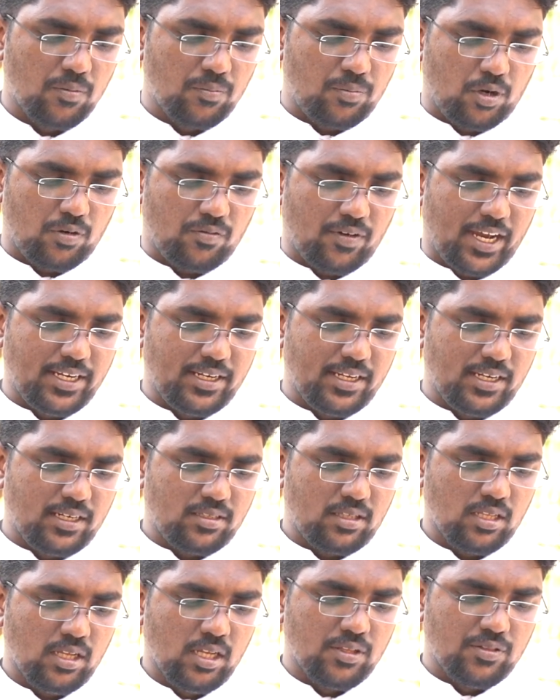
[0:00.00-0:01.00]

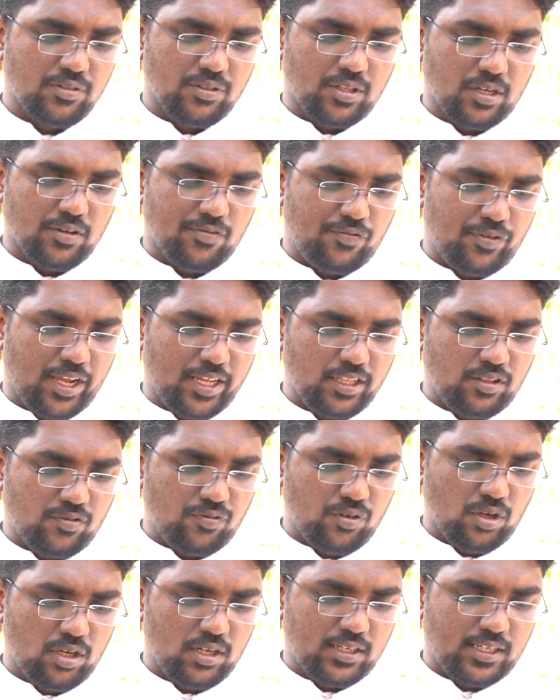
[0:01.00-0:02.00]
provided the
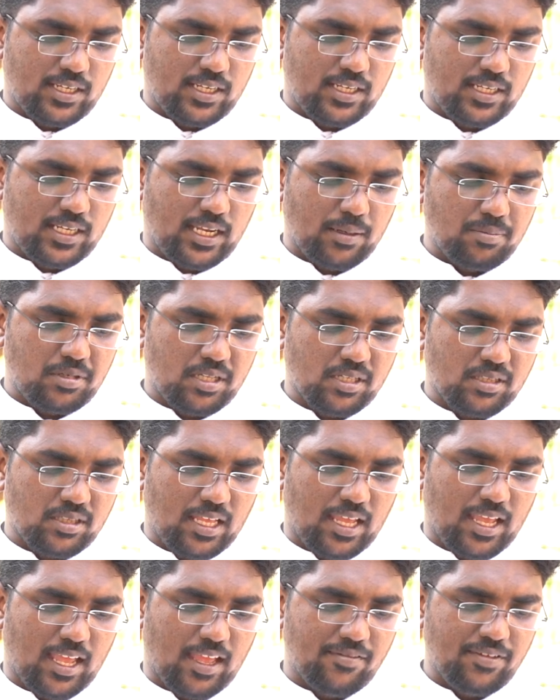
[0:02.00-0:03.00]
faithful kept
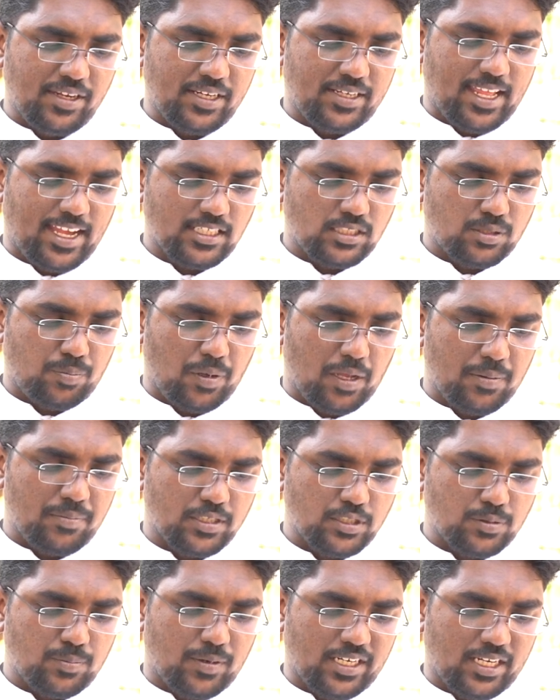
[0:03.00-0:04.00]
the heavy tax
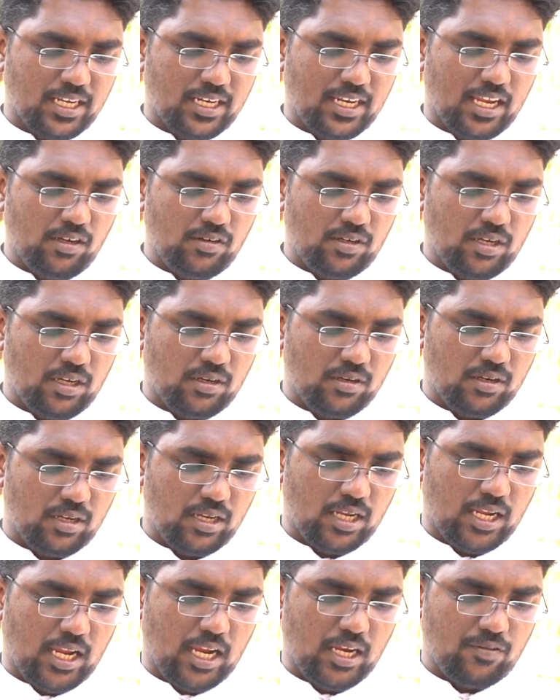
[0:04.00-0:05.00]
payments, but in
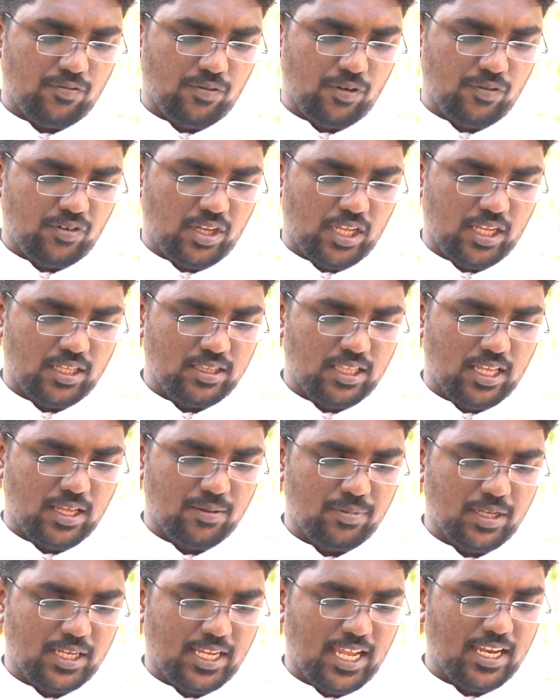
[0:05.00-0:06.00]
850 there
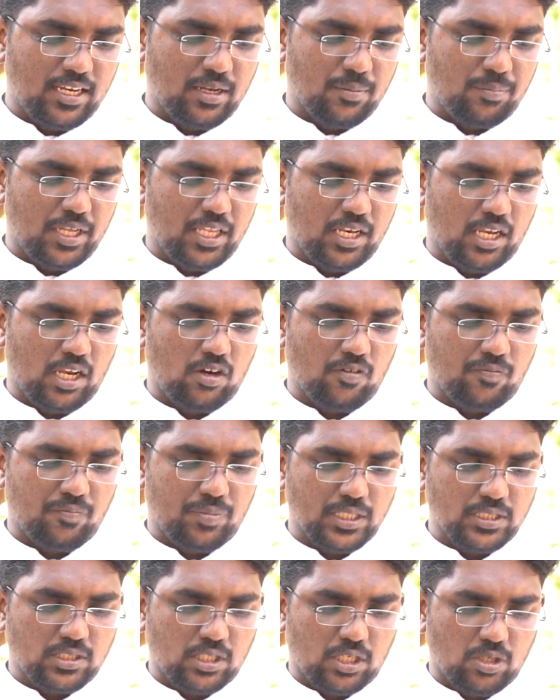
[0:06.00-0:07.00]
began a period of
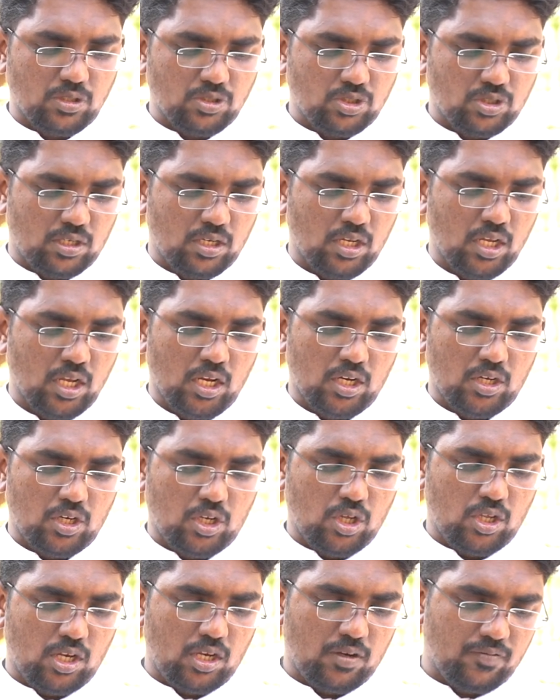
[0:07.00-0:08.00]
persecution
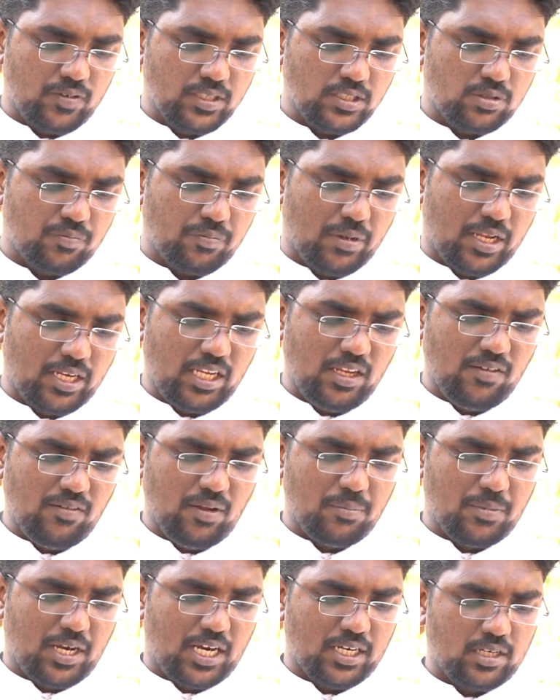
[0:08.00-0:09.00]
during which many
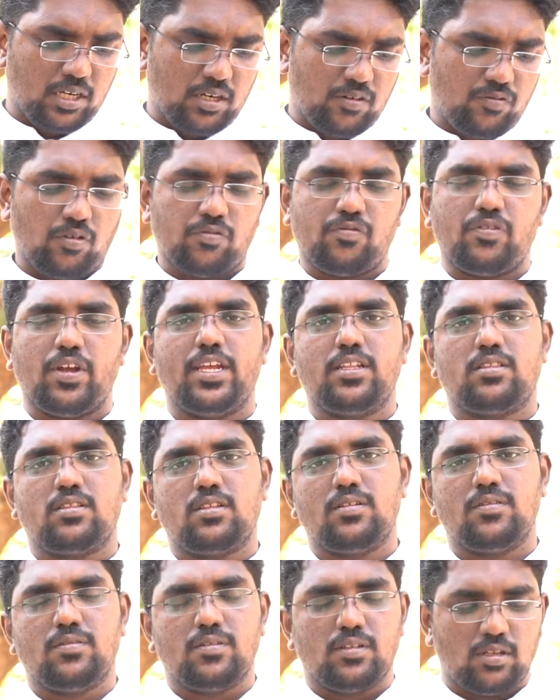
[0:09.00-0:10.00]
were martyred for faith.
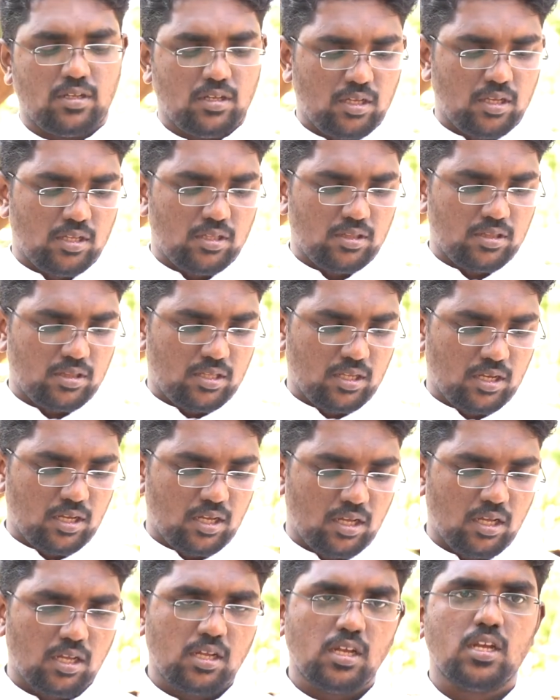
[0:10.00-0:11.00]

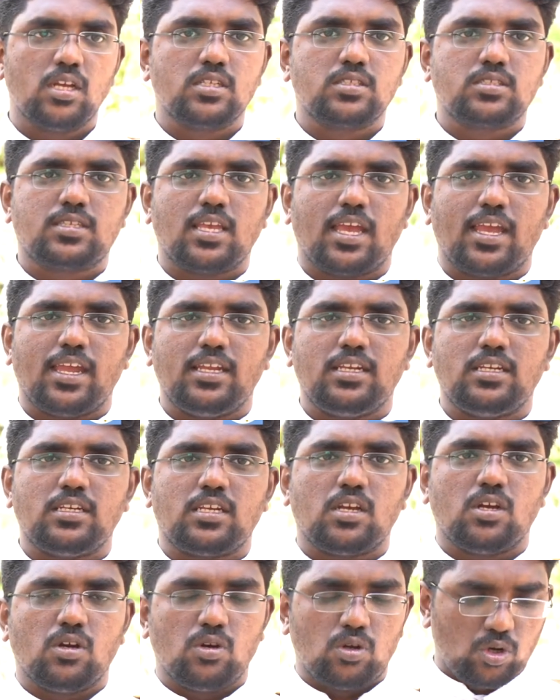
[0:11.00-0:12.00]
The
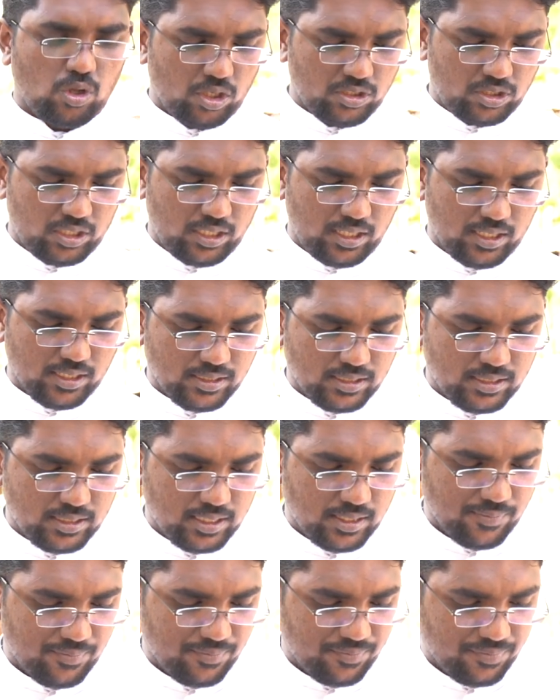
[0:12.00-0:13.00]
Saint Eulogius